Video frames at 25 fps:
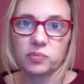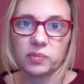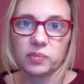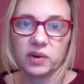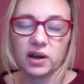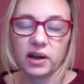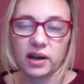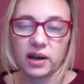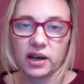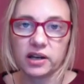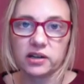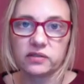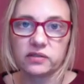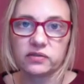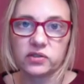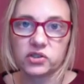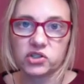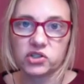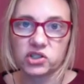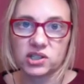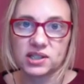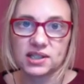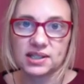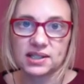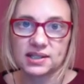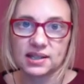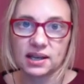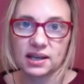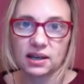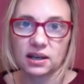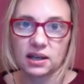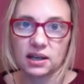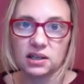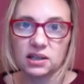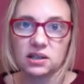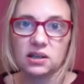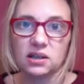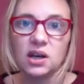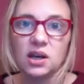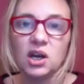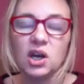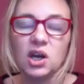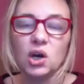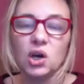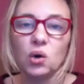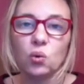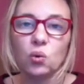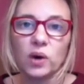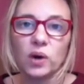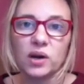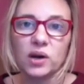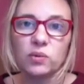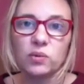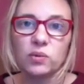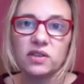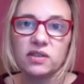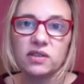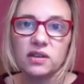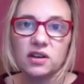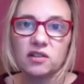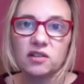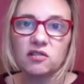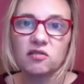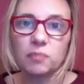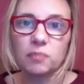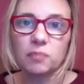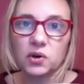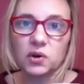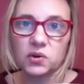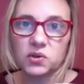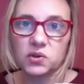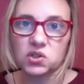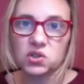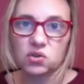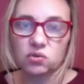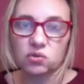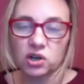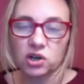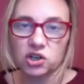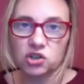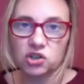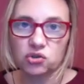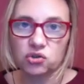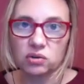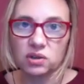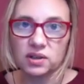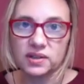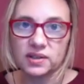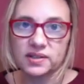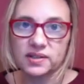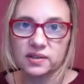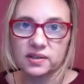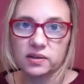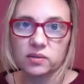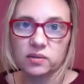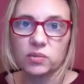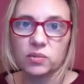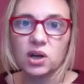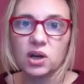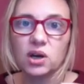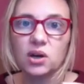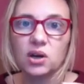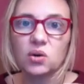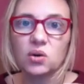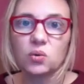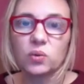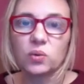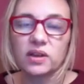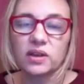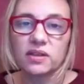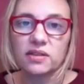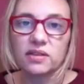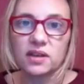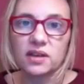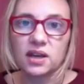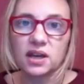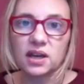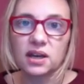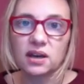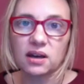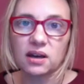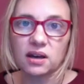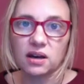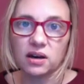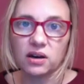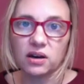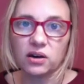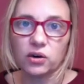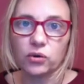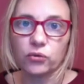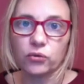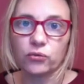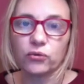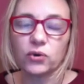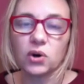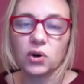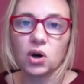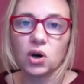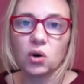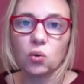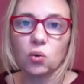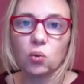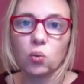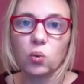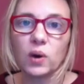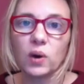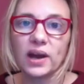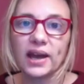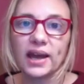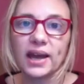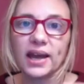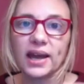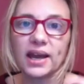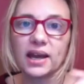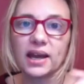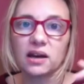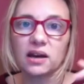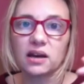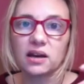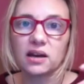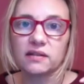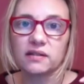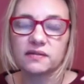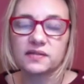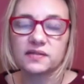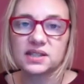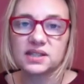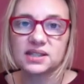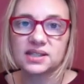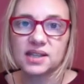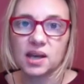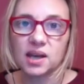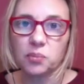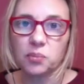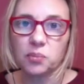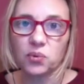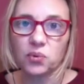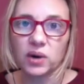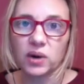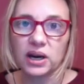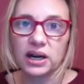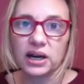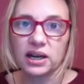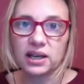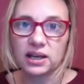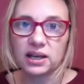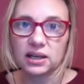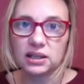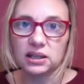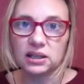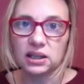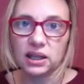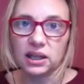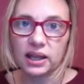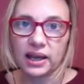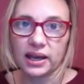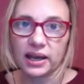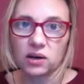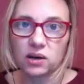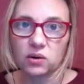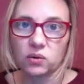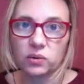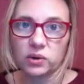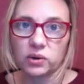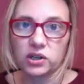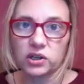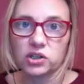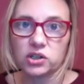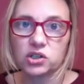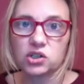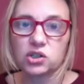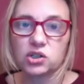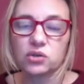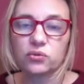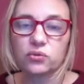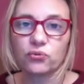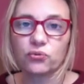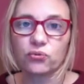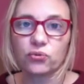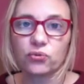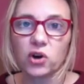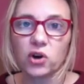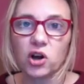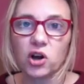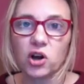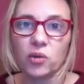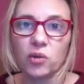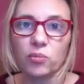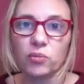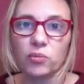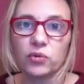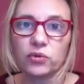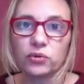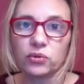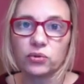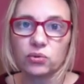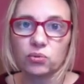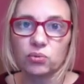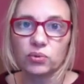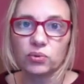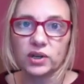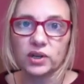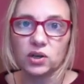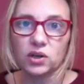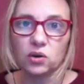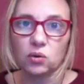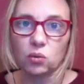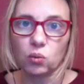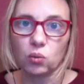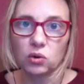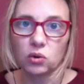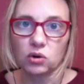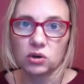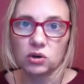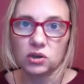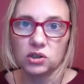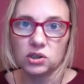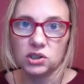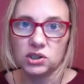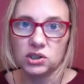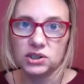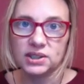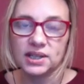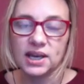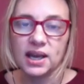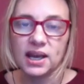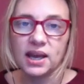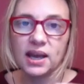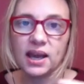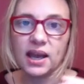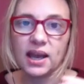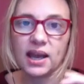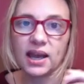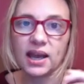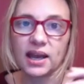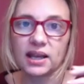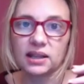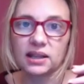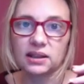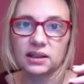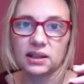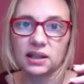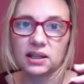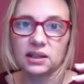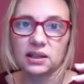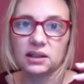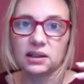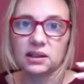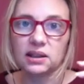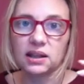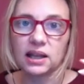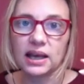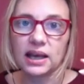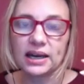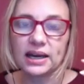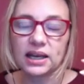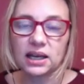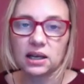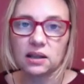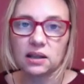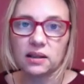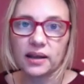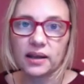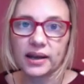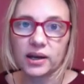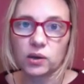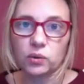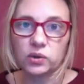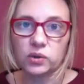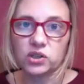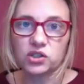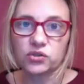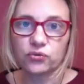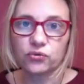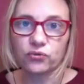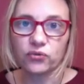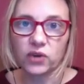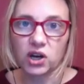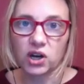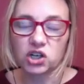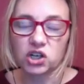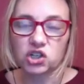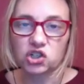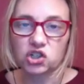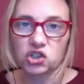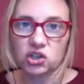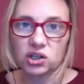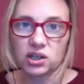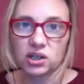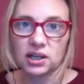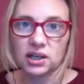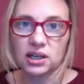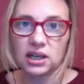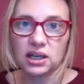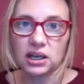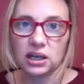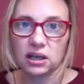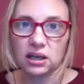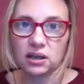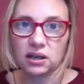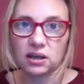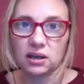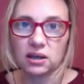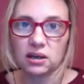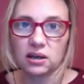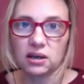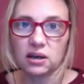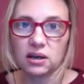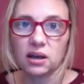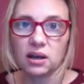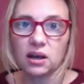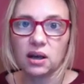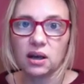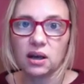behind for just a second. When we think of post-structuralism, we think of a way of separating language from the real world and letting language function in